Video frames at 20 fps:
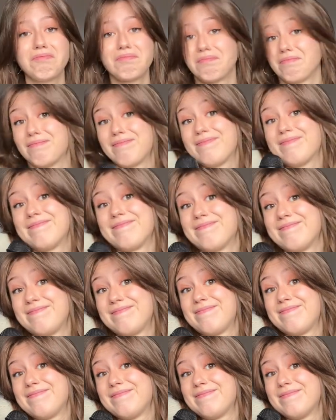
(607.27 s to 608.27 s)
But
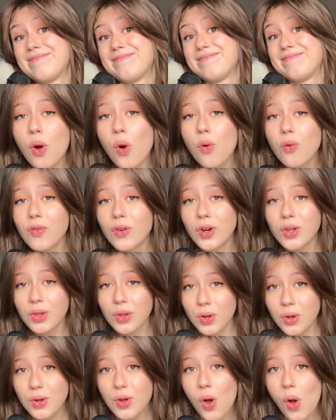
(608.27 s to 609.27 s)
even if you were to
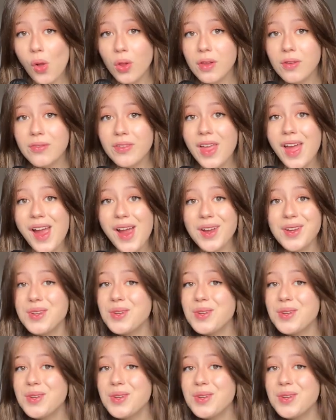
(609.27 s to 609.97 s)
overlook all of that,